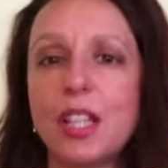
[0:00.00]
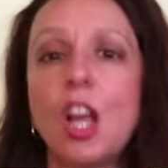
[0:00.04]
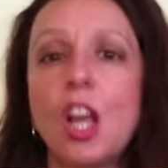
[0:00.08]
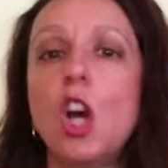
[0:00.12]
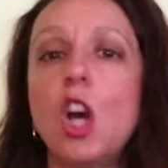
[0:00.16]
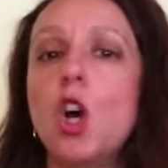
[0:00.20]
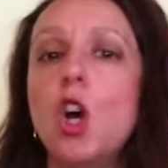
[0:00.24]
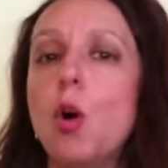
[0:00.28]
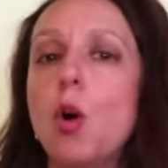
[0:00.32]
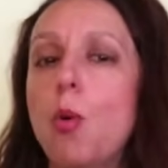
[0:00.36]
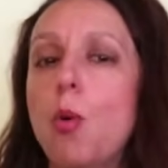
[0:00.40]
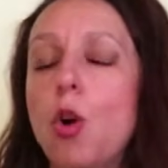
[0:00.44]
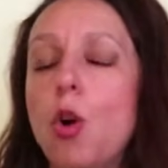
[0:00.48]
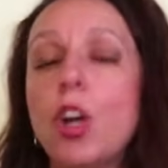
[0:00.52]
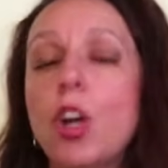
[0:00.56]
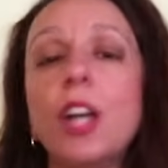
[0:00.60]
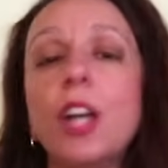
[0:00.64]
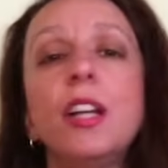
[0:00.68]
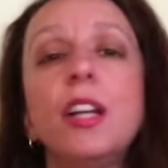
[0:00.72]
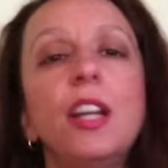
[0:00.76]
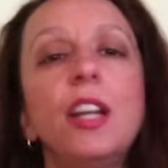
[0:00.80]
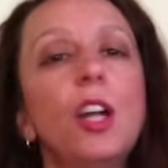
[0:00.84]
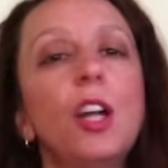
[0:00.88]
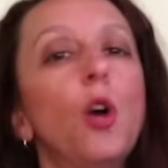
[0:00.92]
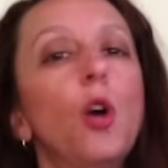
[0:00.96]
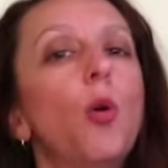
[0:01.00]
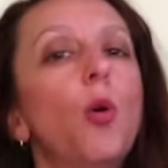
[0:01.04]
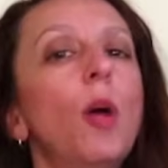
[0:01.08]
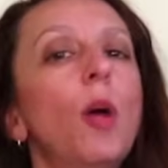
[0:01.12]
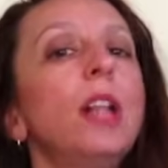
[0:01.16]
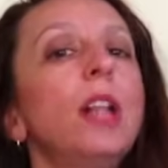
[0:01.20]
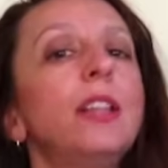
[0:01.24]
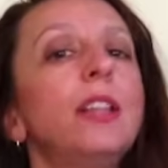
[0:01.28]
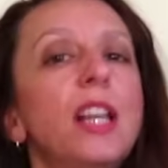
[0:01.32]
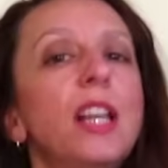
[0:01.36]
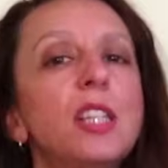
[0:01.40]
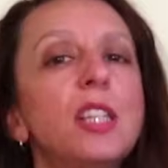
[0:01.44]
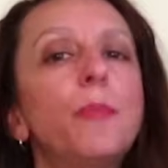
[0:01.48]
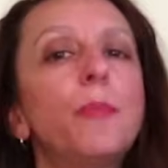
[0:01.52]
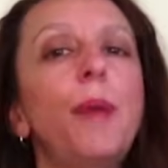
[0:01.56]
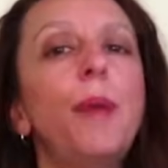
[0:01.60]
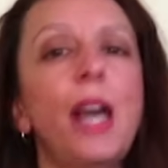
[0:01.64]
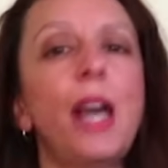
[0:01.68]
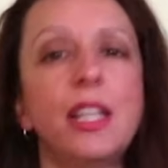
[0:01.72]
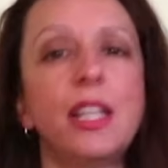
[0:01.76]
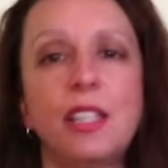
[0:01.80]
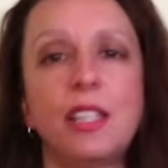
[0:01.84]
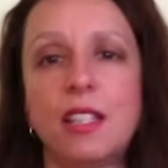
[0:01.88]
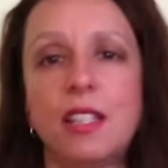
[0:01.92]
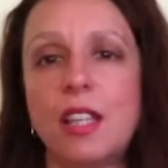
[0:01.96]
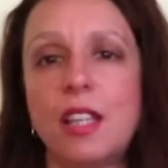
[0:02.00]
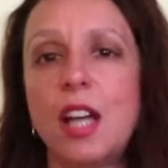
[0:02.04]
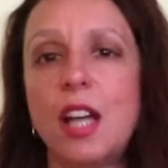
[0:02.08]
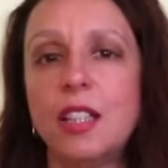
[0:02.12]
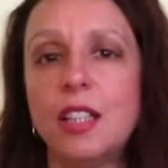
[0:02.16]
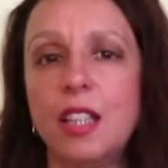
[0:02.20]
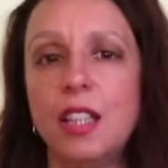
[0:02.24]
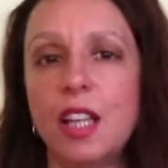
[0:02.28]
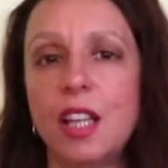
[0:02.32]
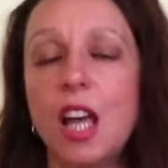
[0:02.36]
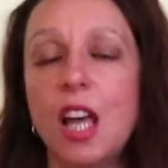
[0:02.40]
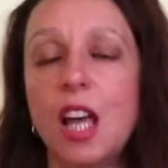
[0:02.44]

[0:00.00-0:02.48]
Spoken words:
working in a wellness-based setting,